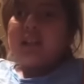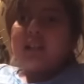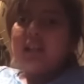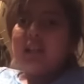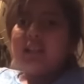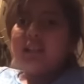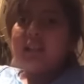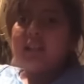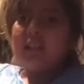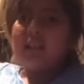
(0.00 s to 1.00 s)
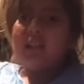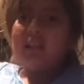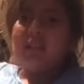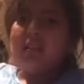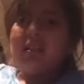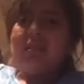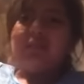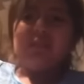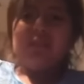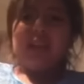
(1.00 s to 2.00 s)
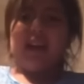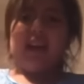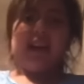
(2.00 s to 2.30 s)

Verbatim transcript: guys, and I didn't do